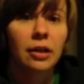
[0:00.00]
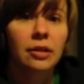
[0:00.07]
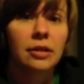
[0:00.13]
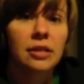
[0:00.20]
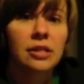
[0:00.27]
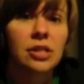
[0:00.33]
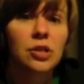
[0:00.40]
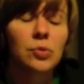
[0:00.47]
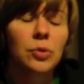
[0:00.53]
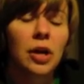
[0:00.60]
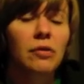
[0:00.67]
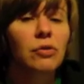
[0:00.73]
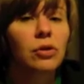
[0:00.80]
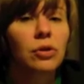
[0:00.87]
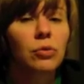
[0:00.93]
this is
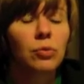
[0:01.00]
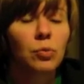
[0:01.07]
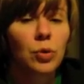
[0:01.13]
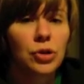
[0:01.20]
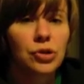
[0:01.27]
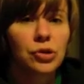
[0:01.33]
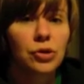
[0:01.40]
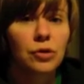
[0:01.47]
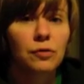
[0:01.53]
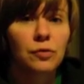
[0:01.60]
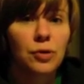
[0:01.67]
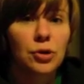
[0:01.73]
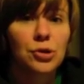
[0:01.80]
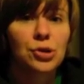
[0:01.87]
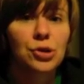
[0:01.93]
whenever Whistler
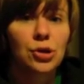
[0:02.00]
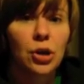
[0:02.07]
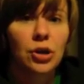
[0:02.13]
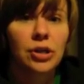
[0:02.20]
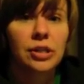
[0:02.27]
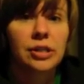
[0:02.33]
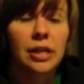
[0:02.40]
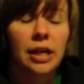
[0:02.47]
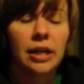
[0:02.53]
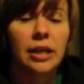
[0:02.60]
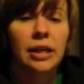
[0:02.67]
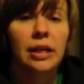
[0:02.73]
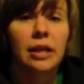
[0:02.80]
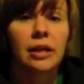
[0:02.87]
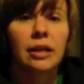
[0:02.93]
first started
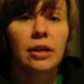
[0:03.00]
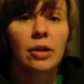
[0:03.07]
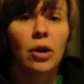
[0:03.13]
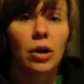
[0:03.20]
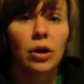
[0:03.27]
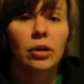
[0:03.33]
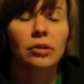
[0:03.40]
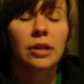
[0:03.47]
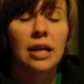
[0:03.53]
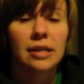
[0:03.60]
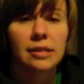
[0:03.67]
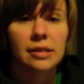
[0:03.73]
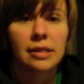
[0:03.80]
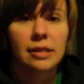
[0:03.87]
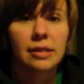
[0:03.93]
taking art
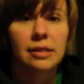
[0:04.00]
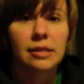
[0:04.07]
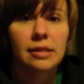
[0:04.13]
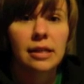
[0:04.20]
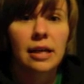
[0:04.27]
lessons,